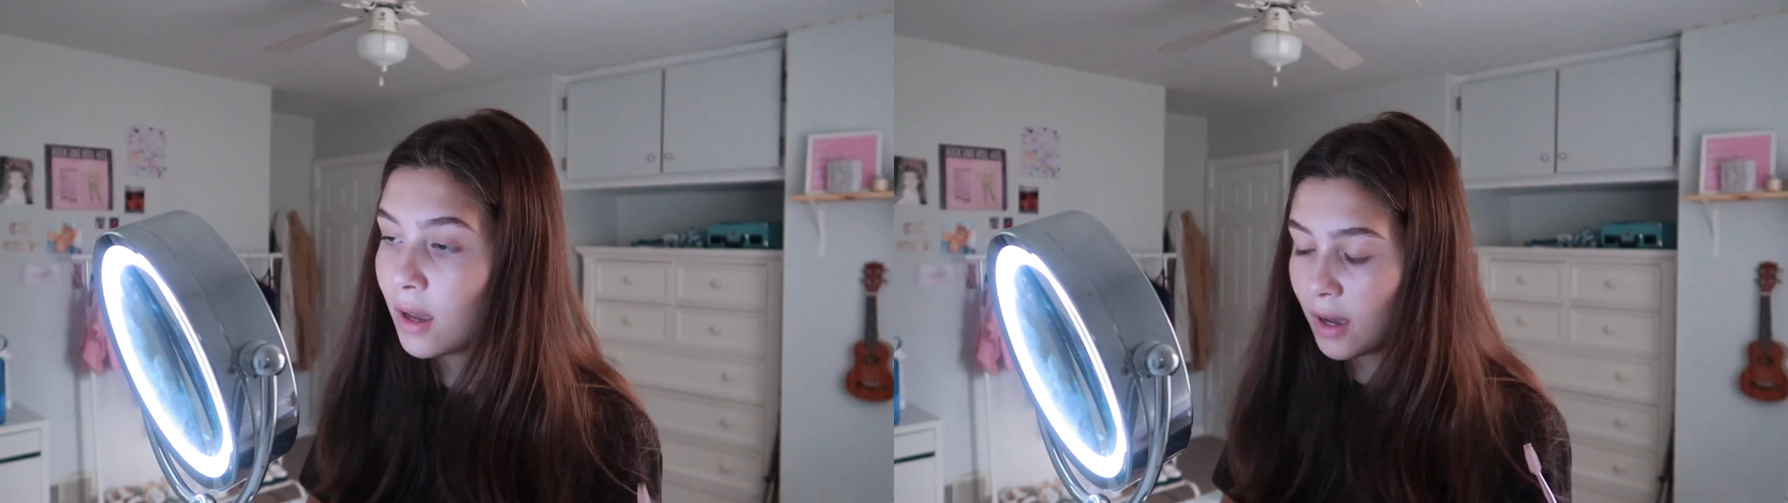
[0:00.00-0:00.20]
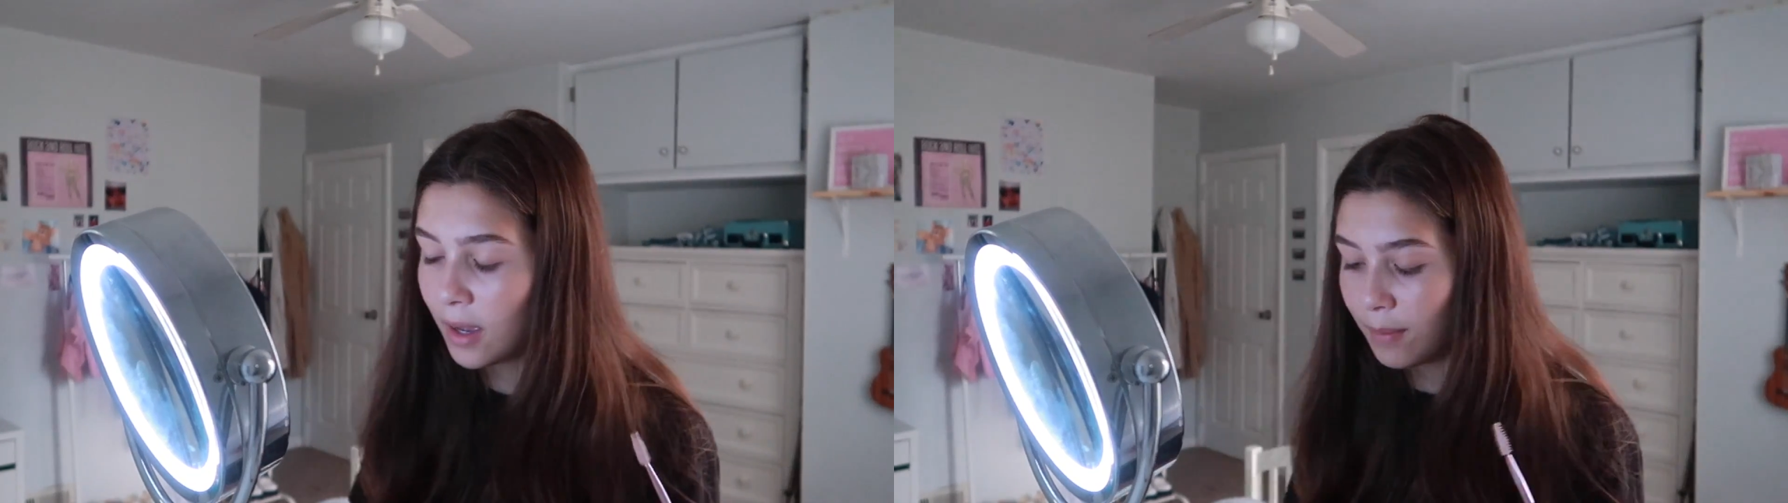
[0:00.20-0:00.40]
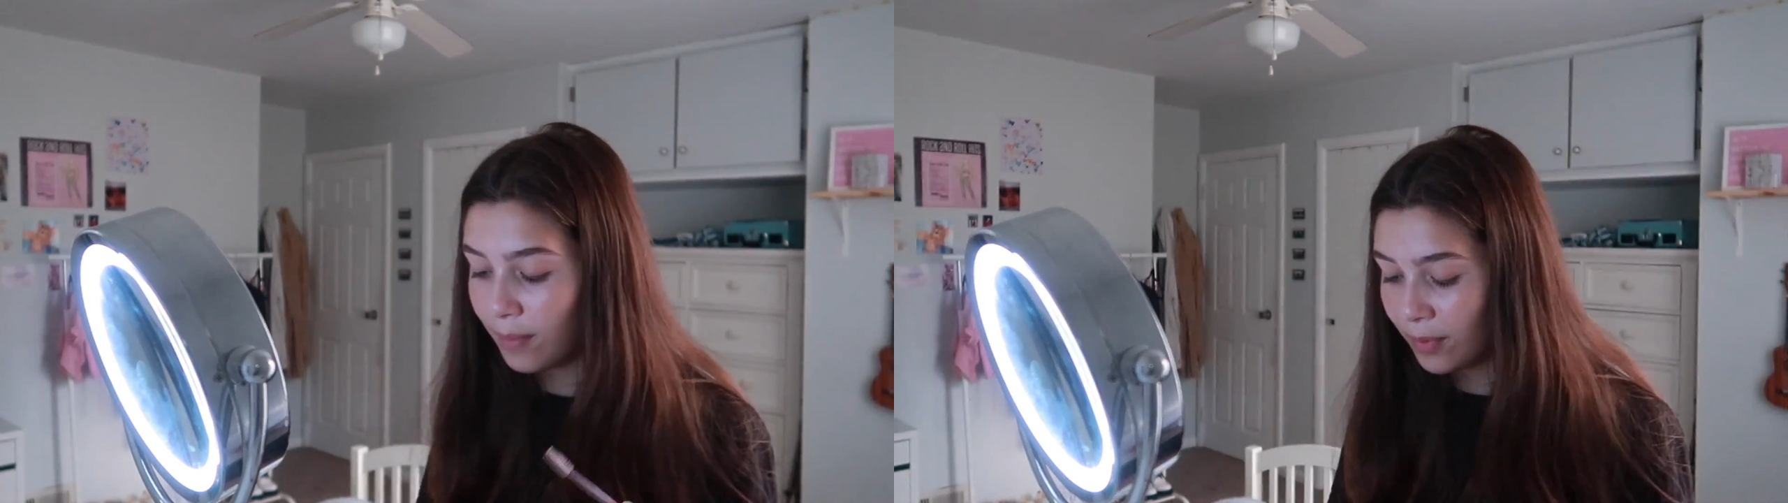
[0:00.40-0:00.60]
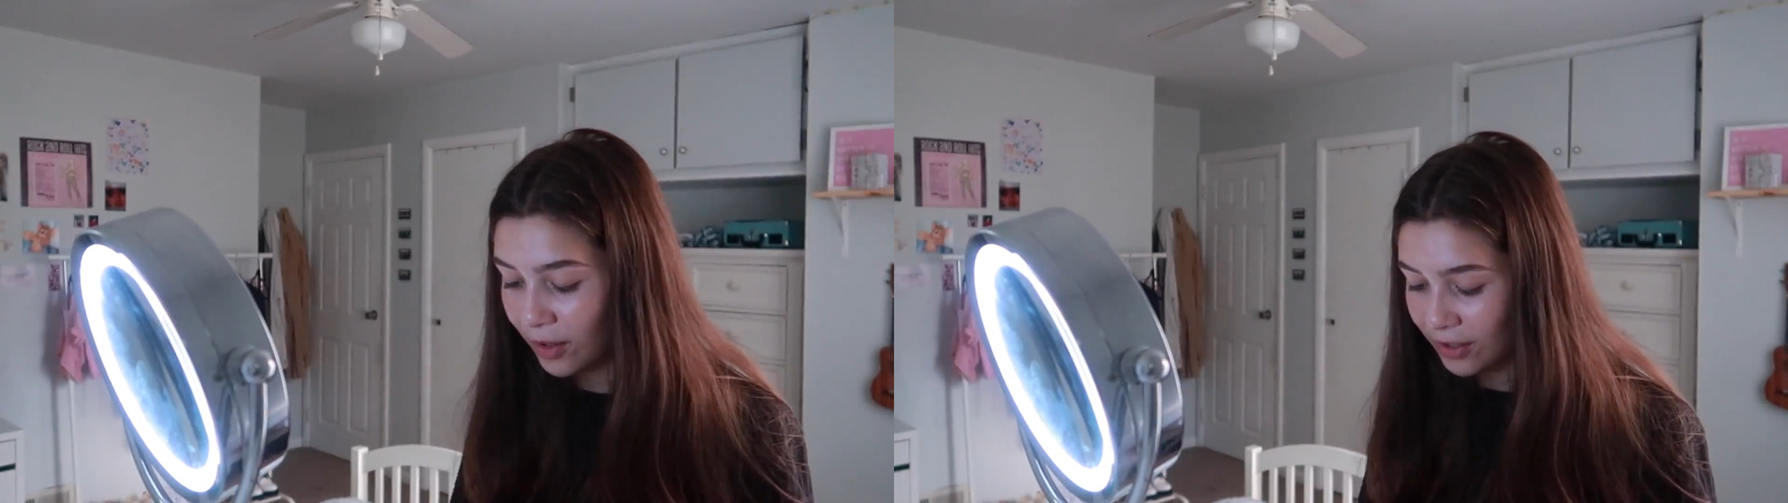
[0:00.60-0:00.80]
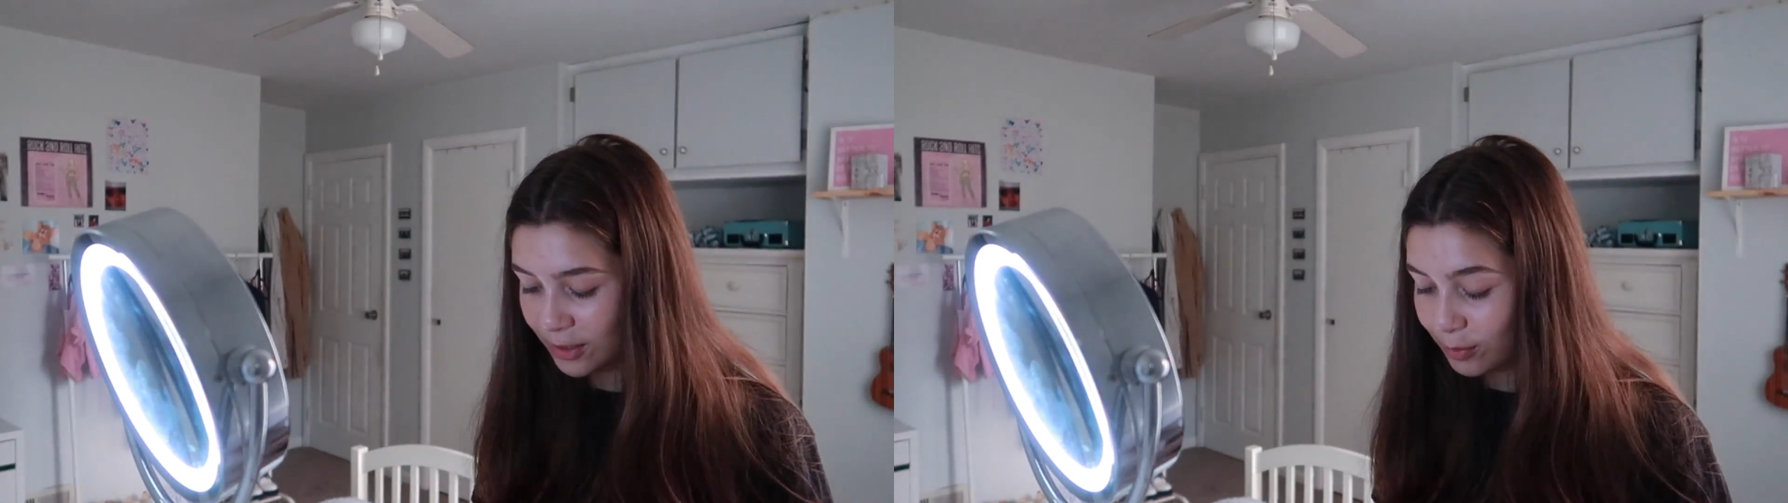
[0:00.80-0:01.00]
I
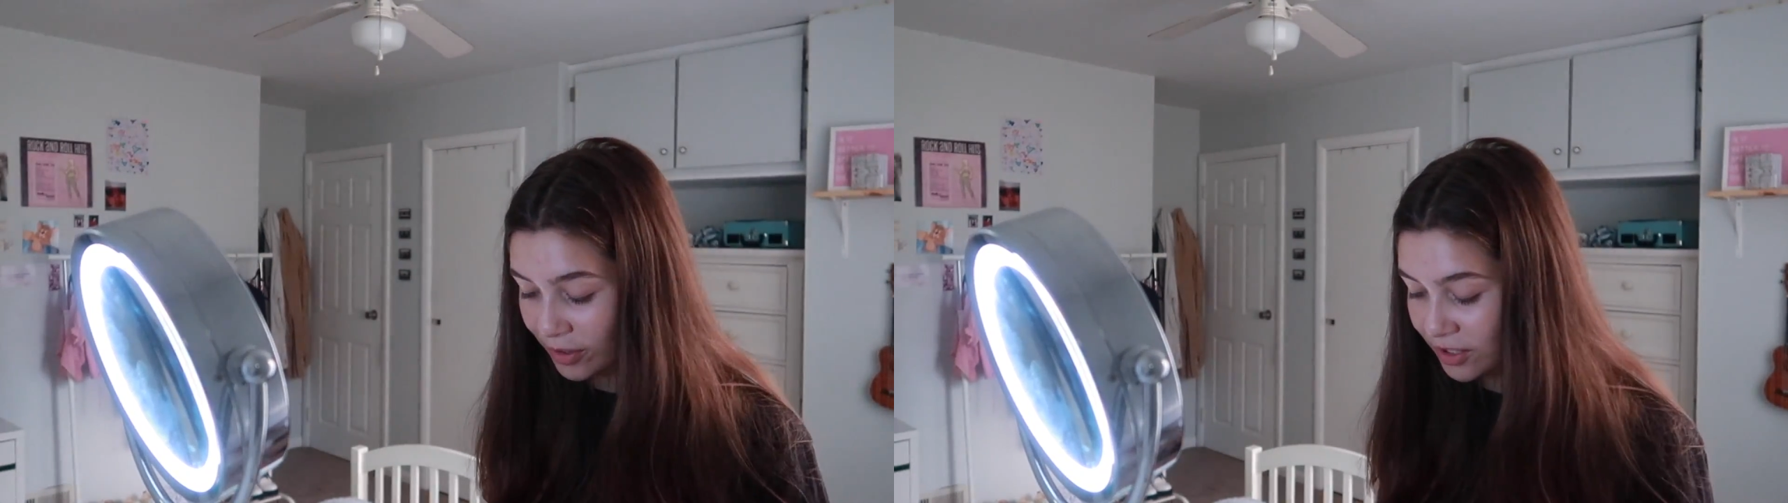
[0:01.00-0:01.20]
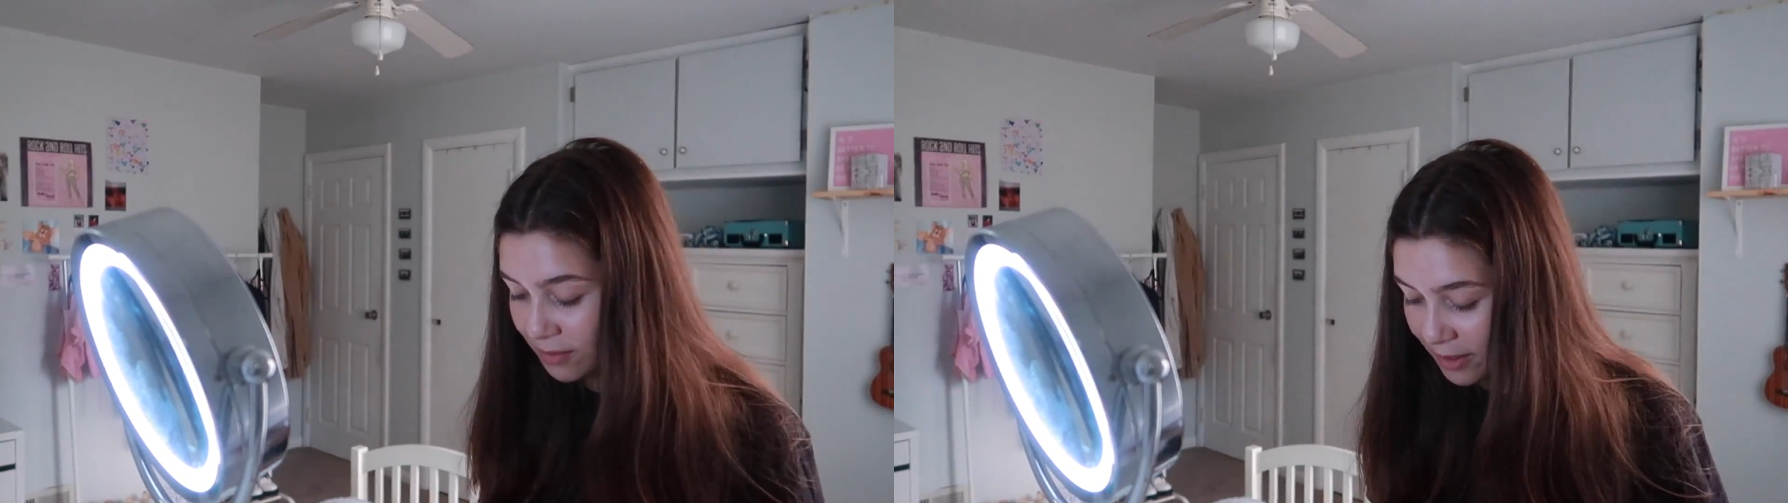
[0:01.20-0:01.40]
literally just brushed them.